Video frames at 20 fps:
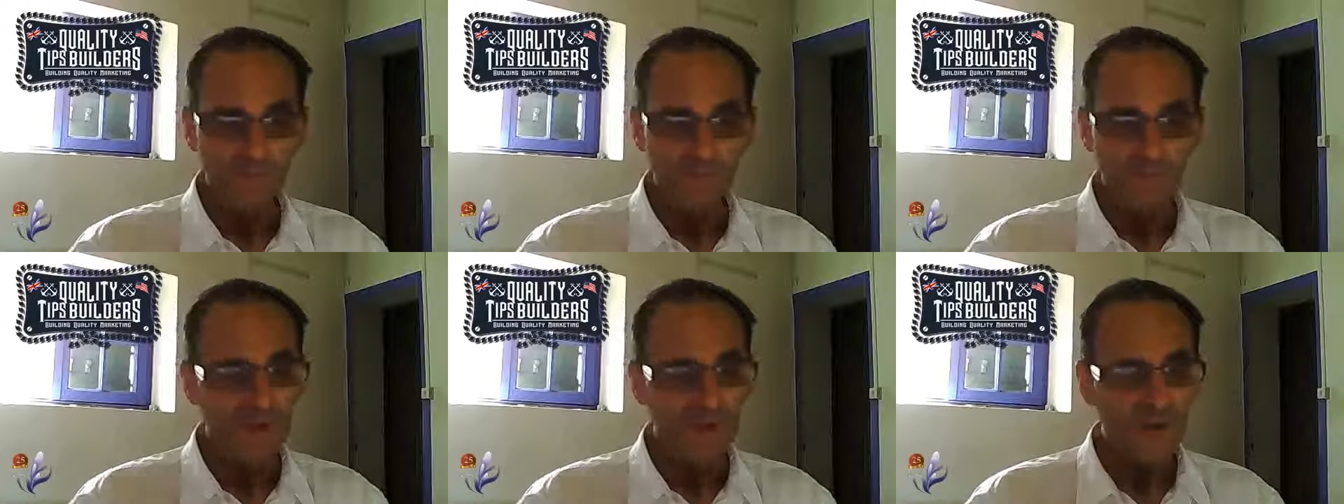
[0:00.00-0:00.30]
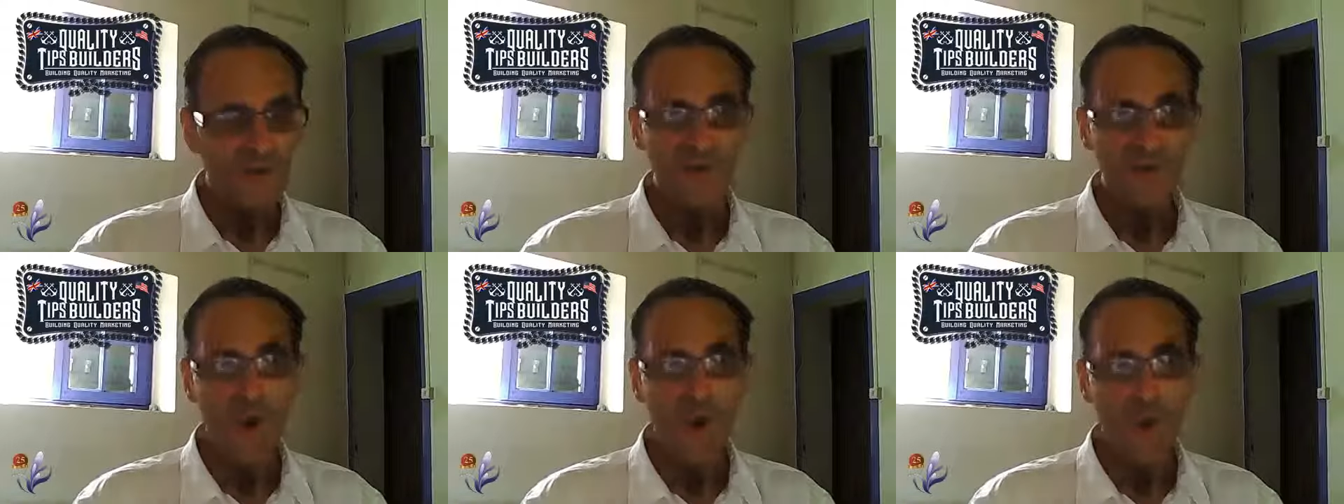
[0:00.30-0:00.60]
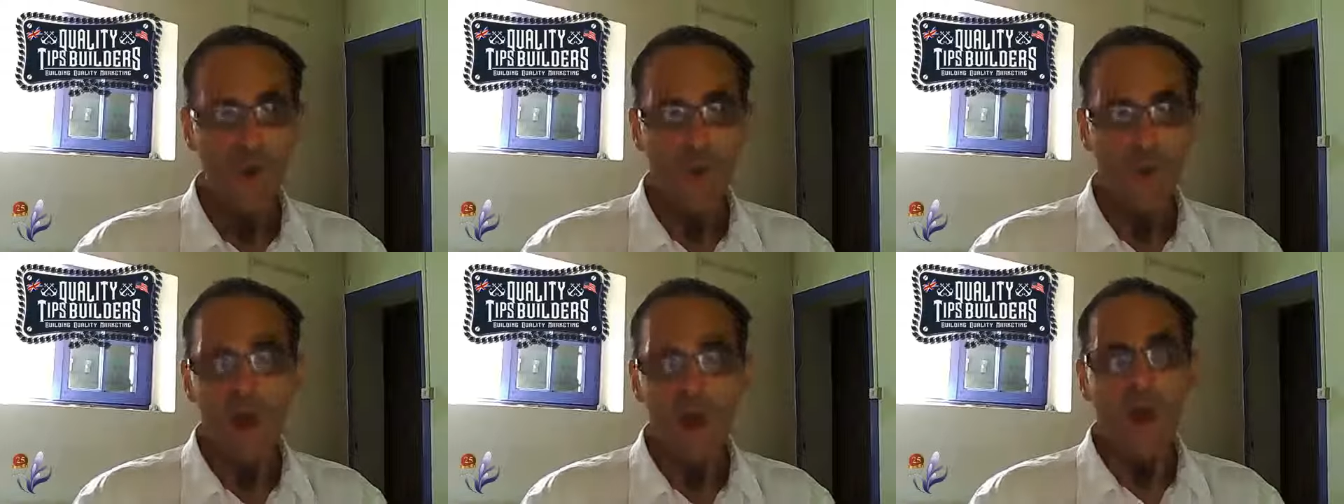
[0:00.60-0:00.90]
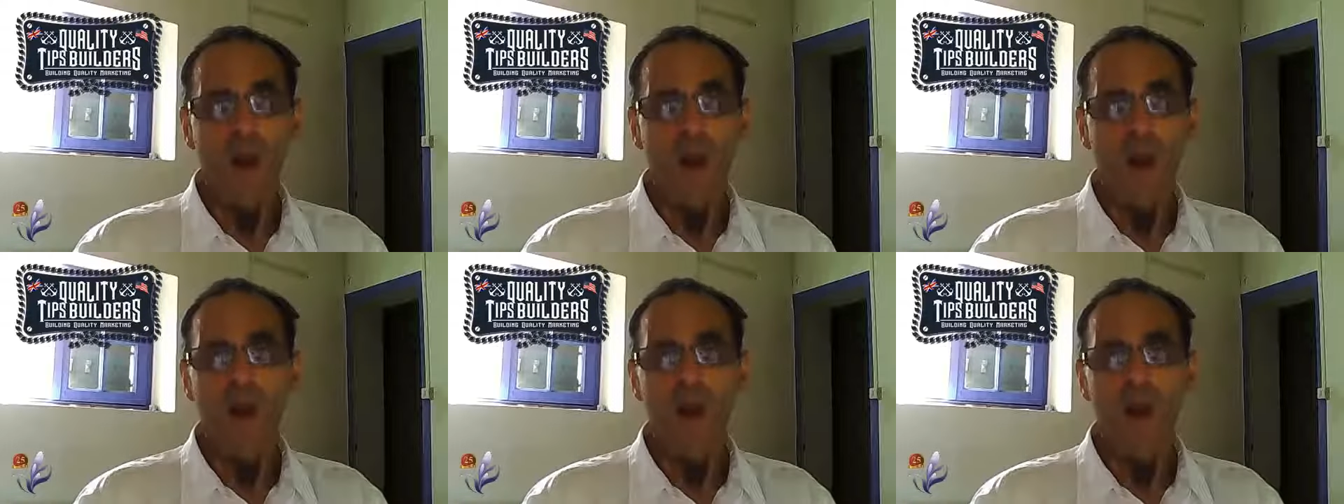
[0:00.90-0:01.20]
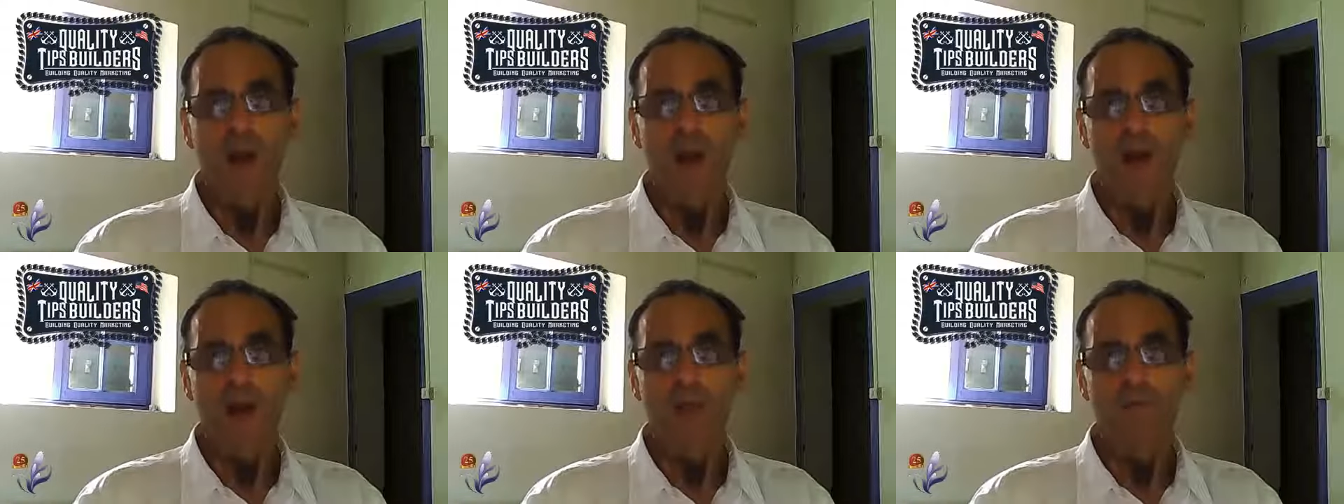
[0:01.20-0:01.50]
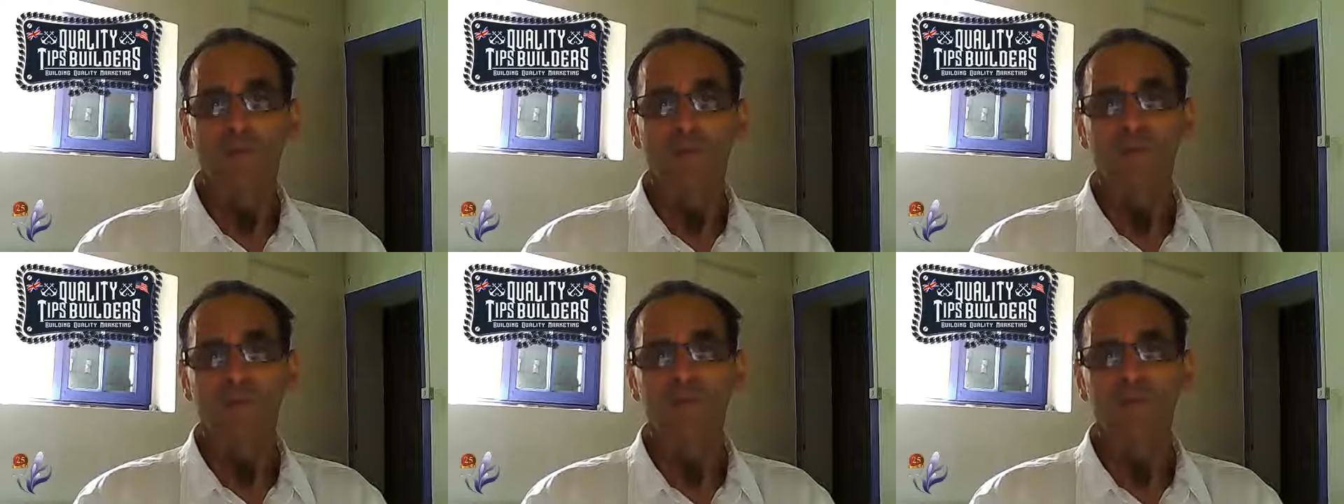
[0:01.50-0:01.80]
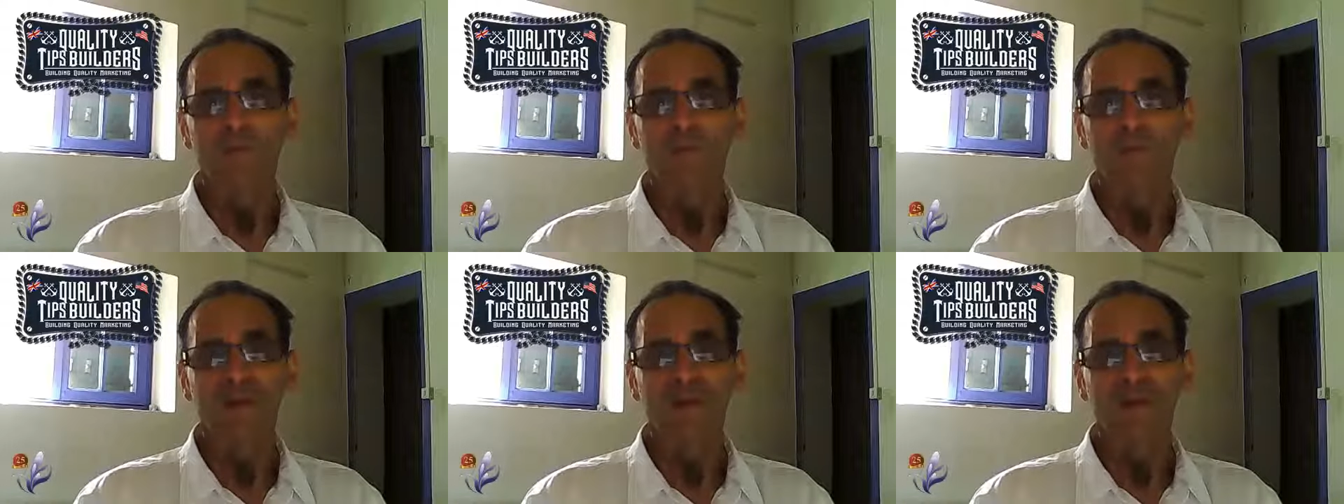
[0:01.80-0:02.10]
So
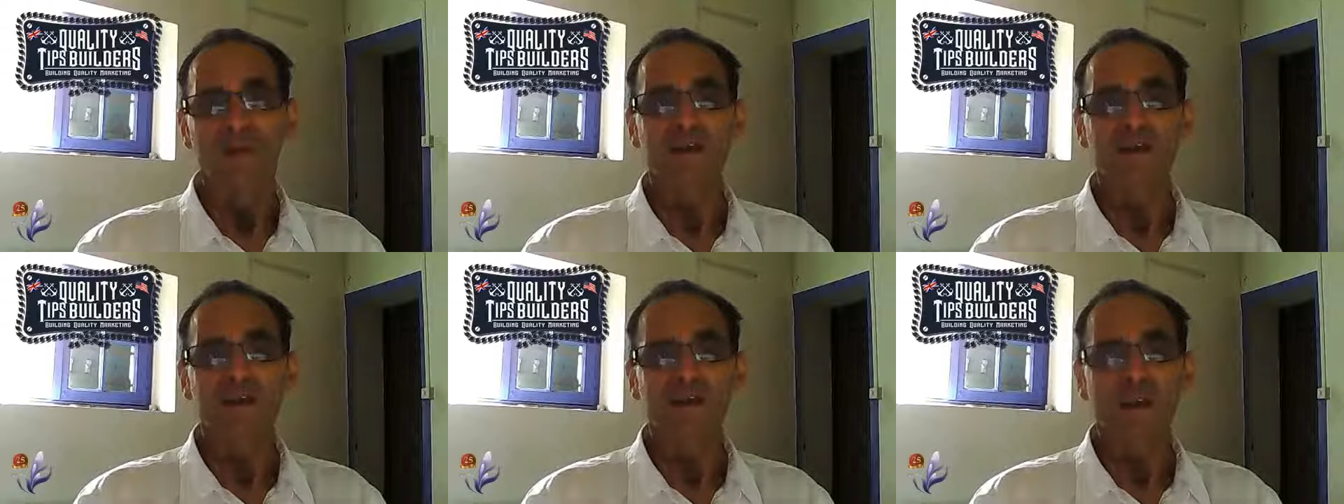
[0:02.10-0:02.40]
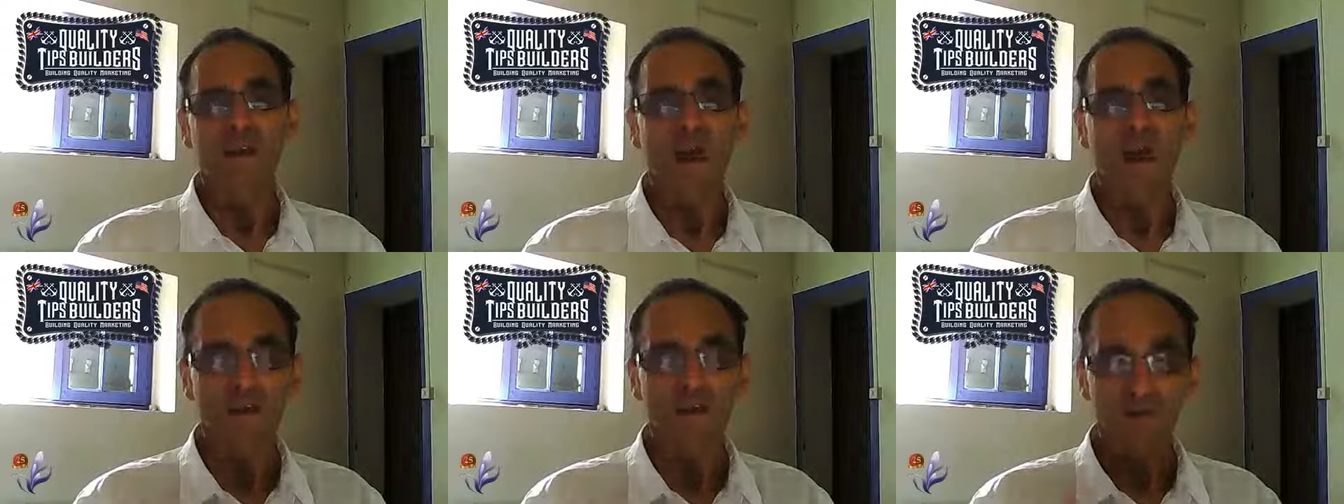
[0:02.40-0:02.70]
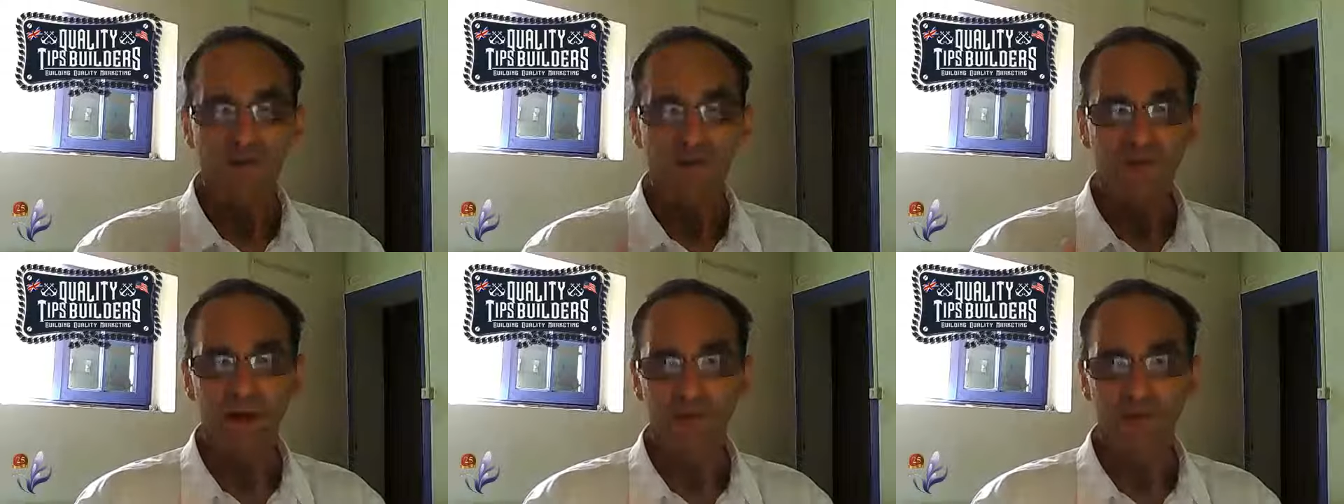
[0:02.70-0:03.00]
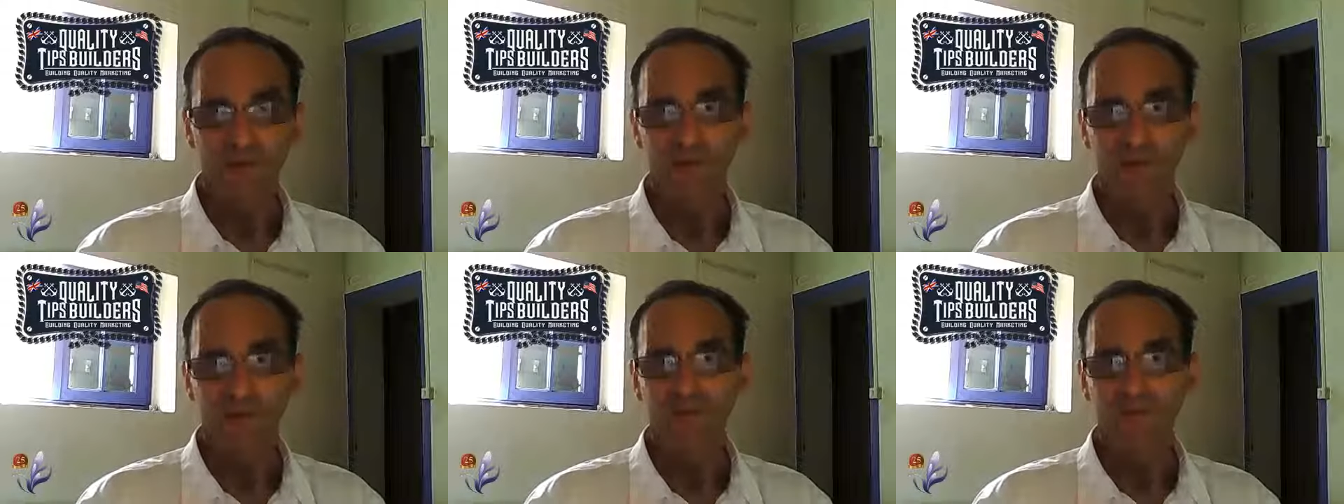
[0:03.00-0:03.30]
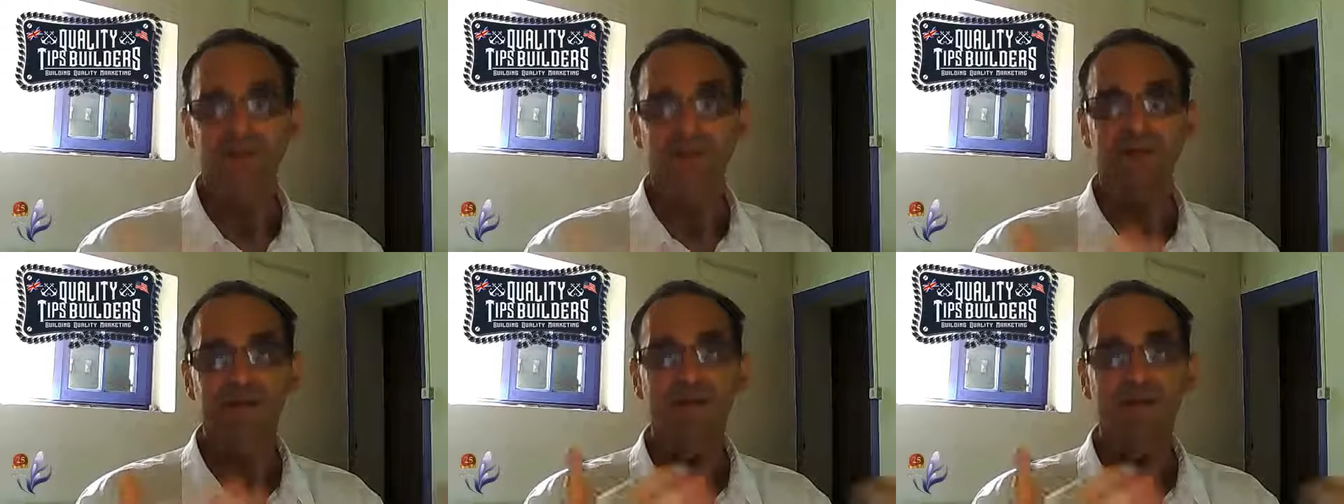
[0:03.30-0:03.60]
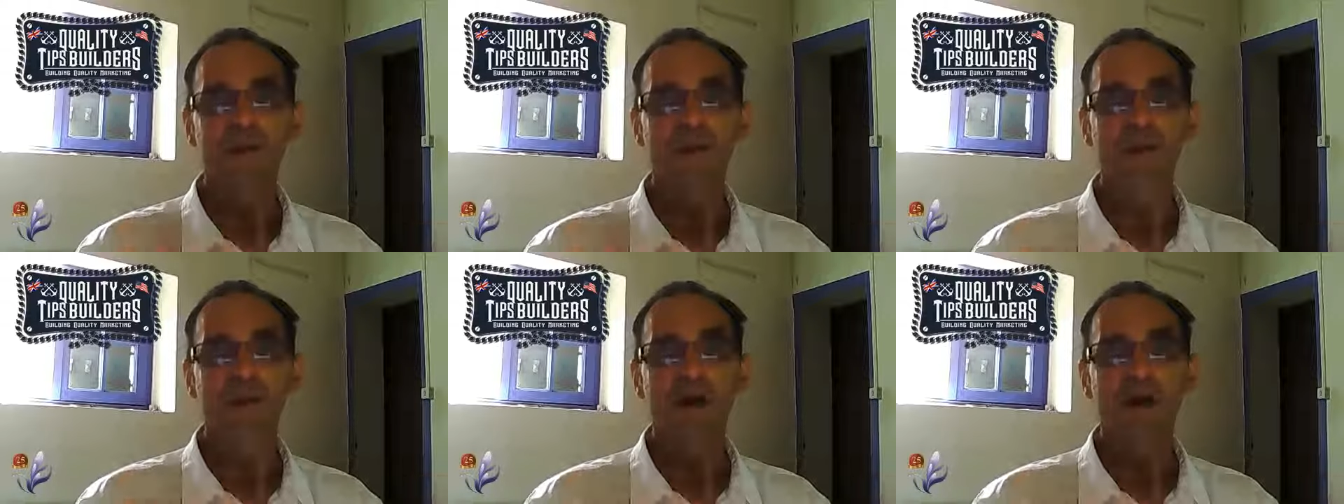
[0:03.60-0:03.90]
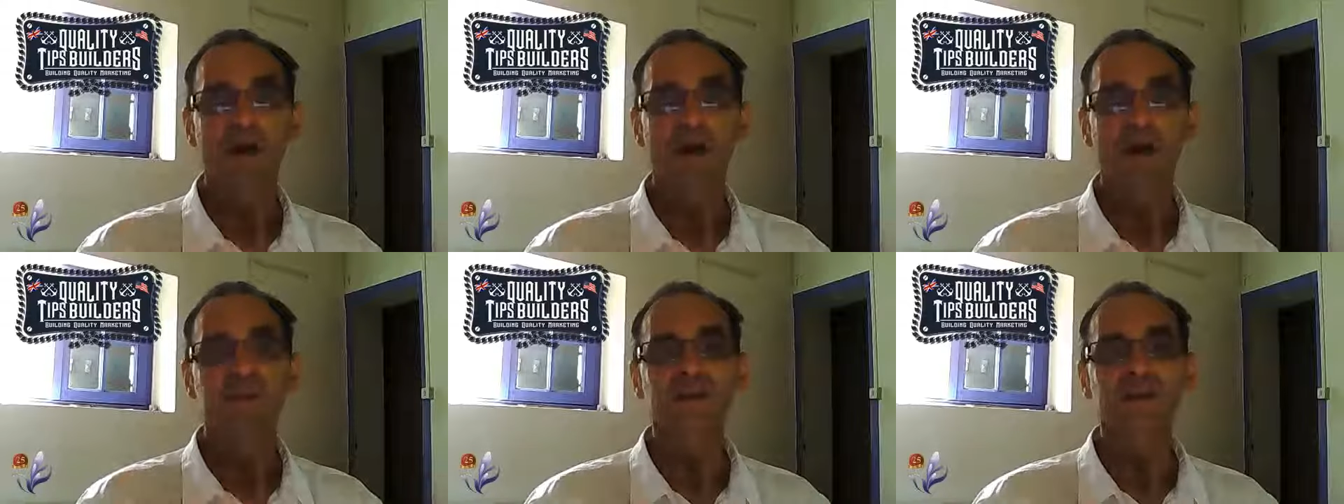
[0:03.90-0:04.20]
this is not a lot of cost, but
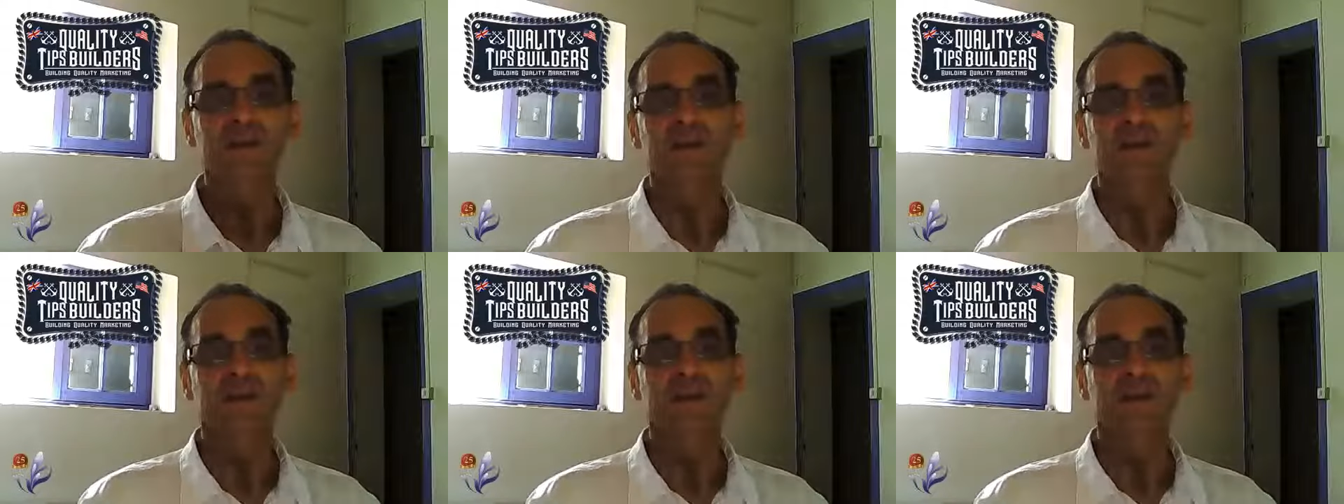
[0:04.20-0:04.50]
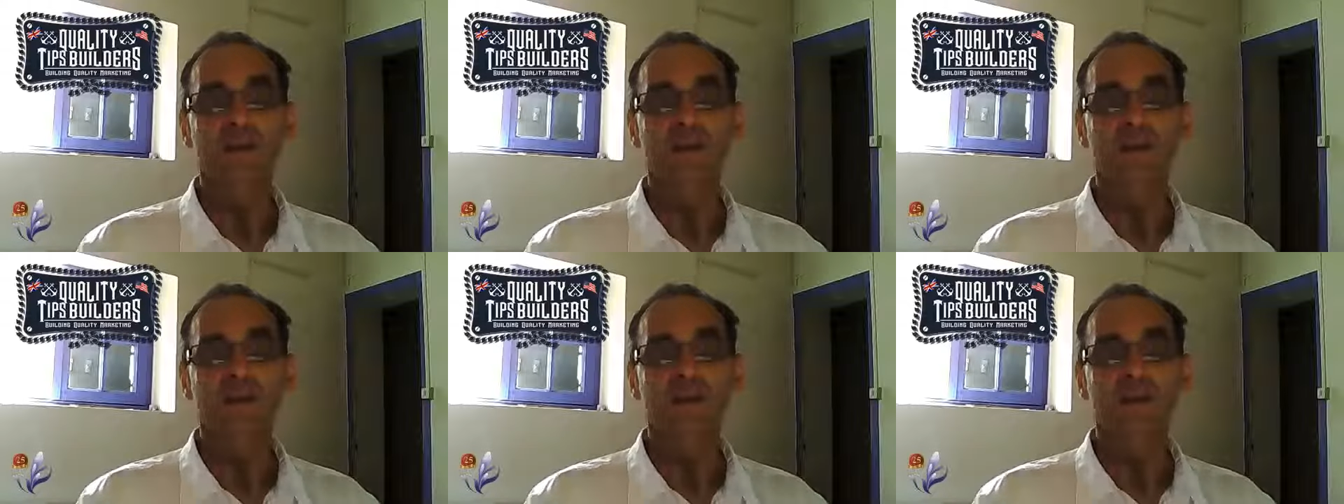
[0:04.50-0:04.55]
realize that